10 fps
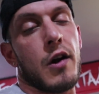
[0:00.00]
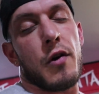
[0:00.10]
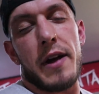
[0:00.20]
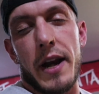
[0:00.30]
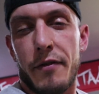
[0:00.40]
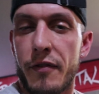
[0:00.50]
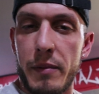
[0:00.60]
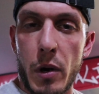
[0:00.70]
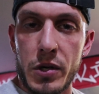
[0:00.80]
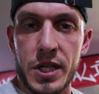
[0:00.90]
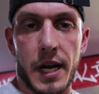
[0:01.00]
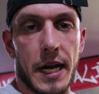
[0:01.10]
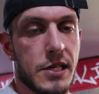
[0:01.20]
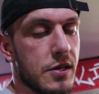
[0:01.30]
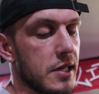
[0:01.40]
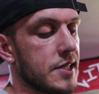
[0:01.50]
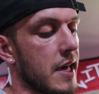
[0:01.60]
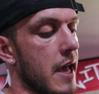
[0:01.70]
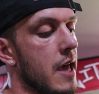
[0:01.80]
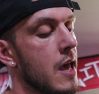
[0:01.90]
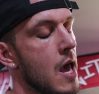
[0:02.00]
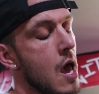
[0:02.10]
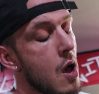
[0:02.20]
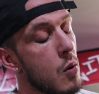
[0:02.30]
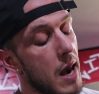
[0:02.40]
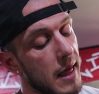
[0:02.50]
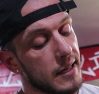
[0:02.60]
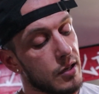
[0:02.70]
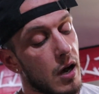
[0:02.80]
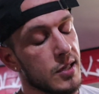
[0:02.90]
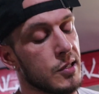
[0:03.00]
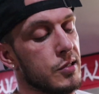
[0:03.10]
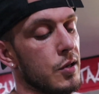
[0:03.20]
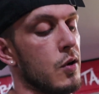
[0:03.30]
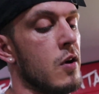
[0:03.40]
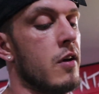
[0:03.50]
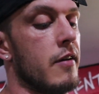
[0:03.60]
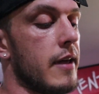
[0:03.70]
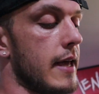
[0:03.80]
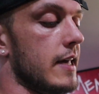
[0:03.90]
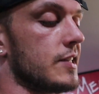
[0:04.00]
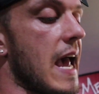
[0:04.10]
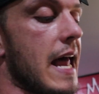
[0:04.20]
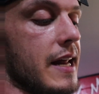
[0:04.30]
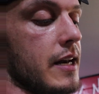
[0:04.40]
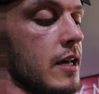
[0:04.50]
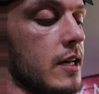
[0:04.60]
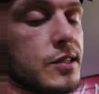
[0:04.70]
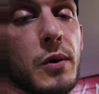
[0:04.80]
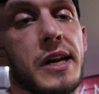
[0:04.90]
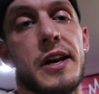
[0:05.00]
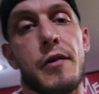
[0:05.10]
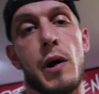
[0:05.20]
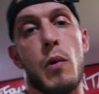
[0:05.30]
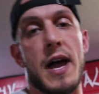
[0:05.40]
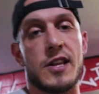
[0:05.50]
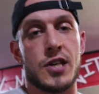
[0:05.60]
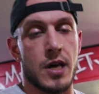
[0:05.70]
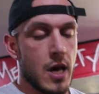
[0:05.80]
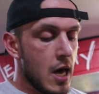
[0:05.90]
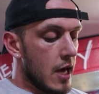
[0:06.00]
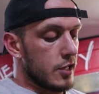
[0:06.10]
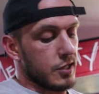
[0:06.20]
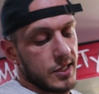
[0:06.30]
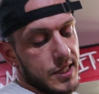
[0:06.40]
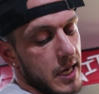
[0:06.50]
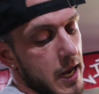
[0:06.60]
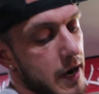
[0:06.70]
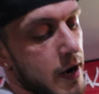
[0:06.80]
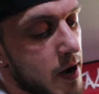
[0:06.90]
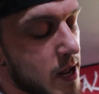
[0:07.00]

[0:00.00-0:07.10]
creative free motion, I guess you could say. What I like to also do is add in a 20-degree wedge. As you can see here,